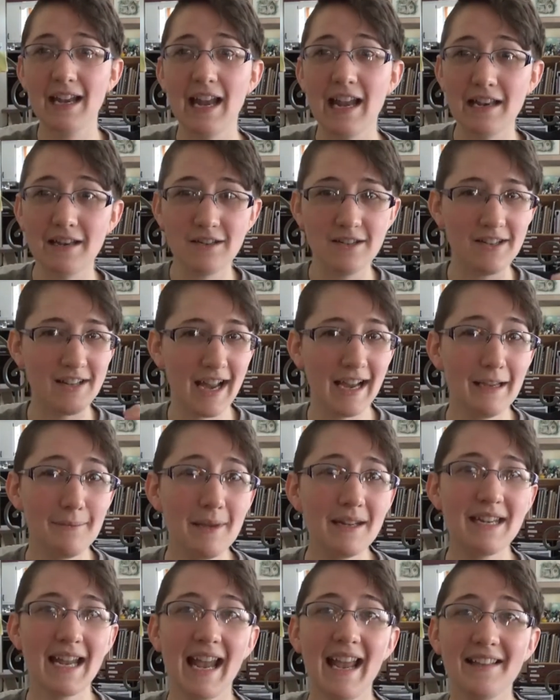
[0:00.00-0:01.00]
and
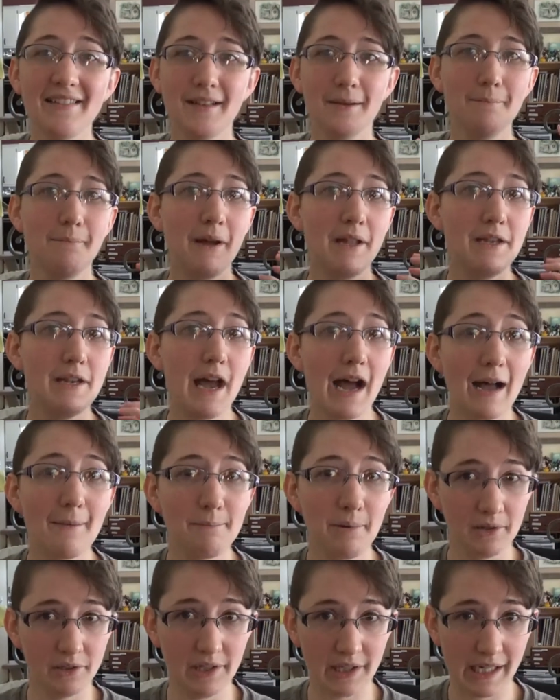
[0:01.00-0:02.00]
Diamond has a
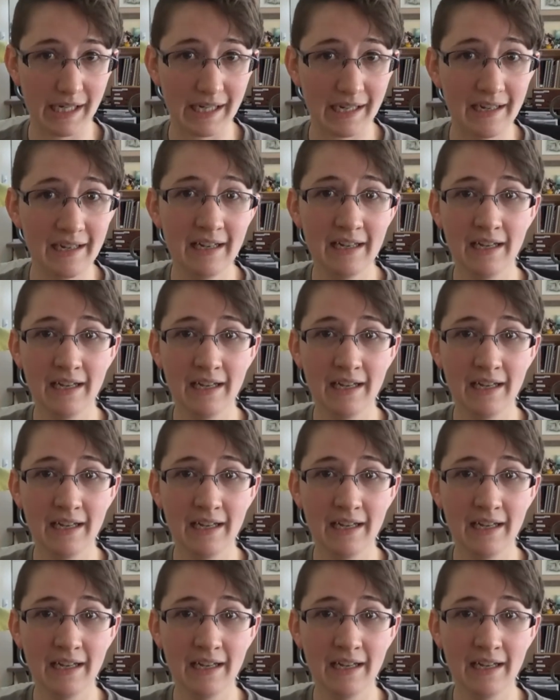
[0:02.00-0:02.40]
monopoly